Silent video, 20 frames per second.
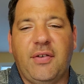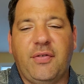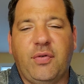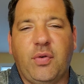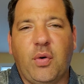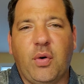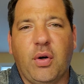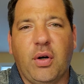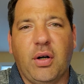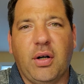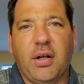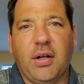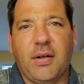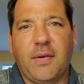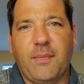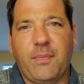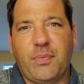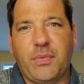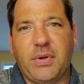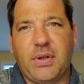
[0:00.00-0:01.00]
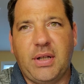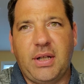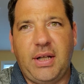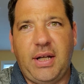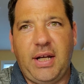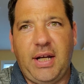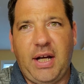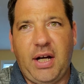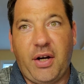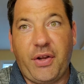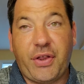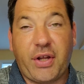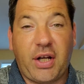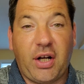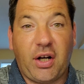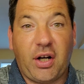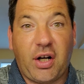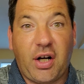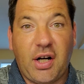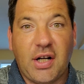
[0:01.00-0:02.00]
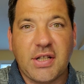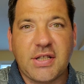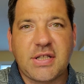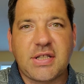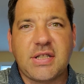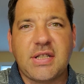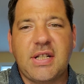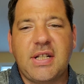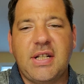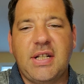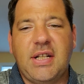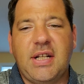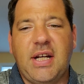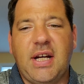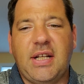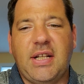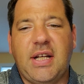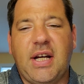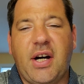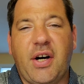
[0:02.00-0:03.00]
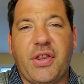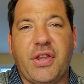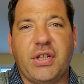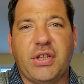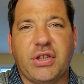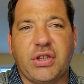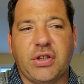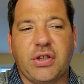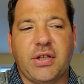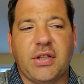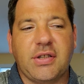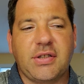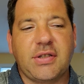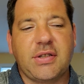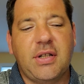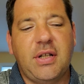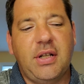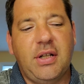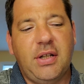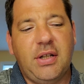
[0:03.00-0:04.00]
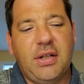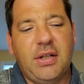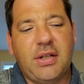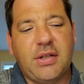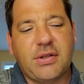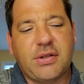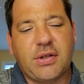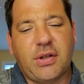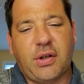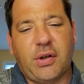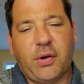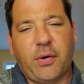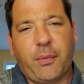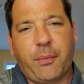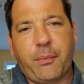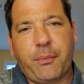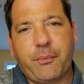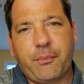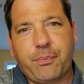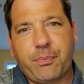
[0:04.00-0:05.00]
for the healthcare costs and health insurance. So,